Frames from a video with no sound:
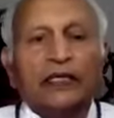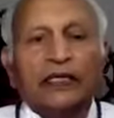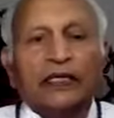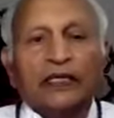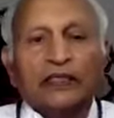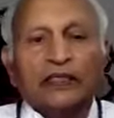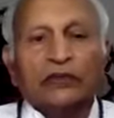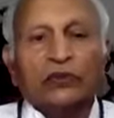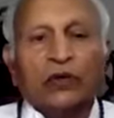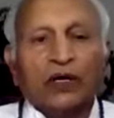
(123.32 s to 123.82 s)

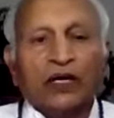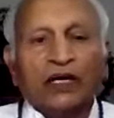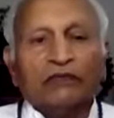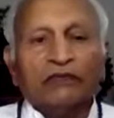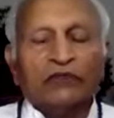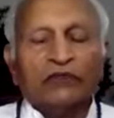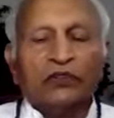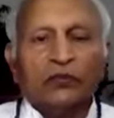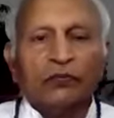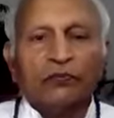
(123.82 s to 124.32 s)
So I
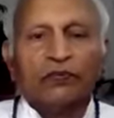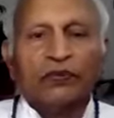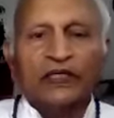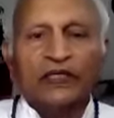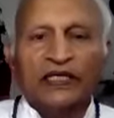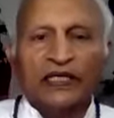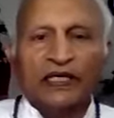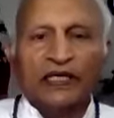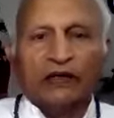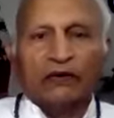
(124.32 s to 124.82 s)
want to
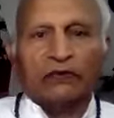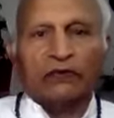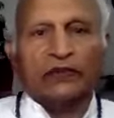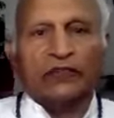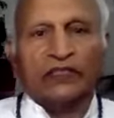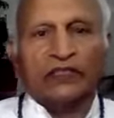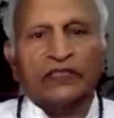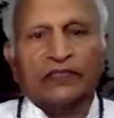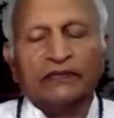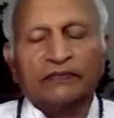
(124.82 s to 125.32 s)
bring out
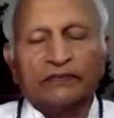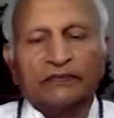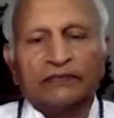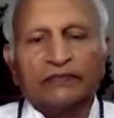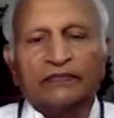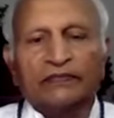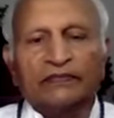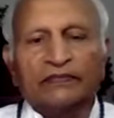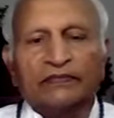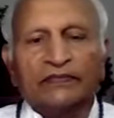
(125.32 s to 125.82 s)

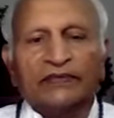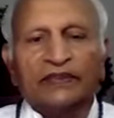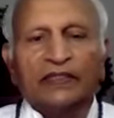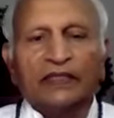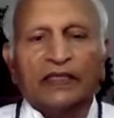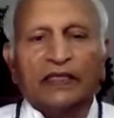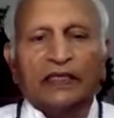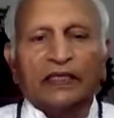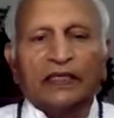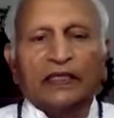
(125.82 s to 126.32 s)

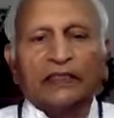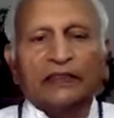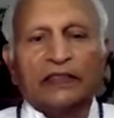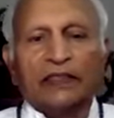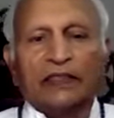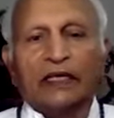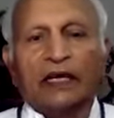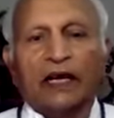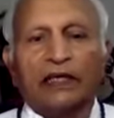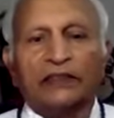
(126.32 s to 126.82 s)
the
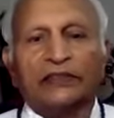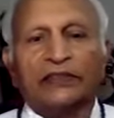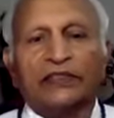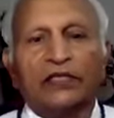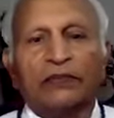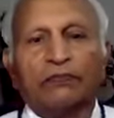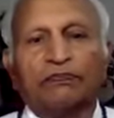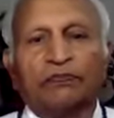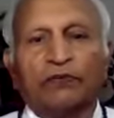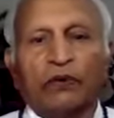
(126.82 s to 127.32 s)

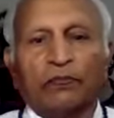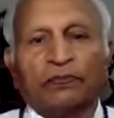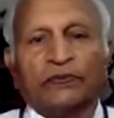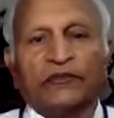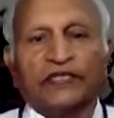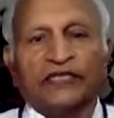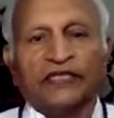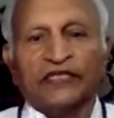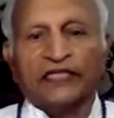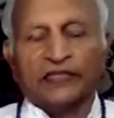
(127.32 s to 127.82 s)
concept of
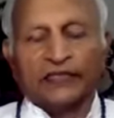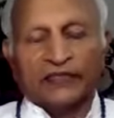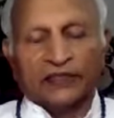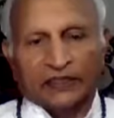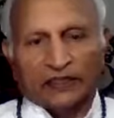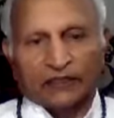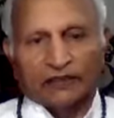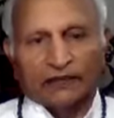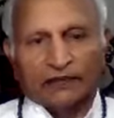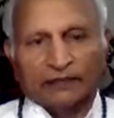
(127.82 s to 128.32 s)

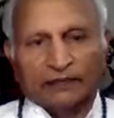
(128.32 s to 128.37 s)
creation.